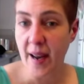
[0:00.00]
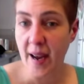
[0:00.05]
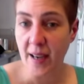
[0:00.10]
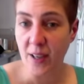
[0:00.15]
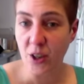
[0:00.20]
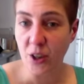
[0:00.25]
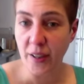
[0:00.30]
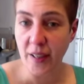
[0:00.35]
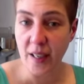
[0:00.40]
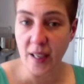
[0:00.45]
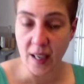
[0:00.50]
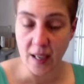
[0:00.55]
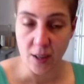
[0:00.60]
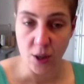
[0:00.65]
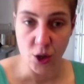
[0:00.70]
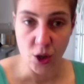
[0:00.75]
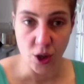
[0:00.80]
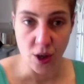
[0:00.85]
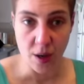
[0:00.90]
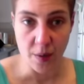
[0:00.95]
actually
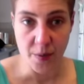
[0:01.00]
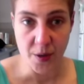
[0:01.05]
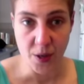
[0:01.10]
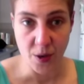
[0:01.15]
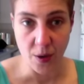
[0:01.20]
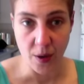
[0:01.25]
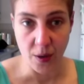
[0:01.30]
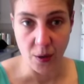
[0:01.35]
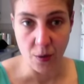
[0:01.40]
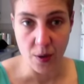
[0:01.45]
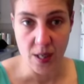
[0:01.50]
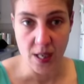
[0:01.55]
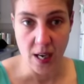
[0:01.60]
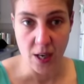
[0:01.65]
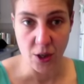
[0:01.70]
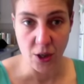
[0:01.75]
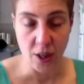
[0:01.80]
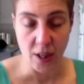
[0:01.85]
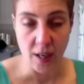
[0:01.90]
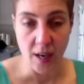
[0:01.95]
gained jobs during the
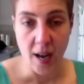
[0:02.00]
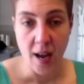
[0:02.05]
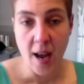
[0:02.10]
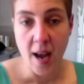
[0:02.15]
recession,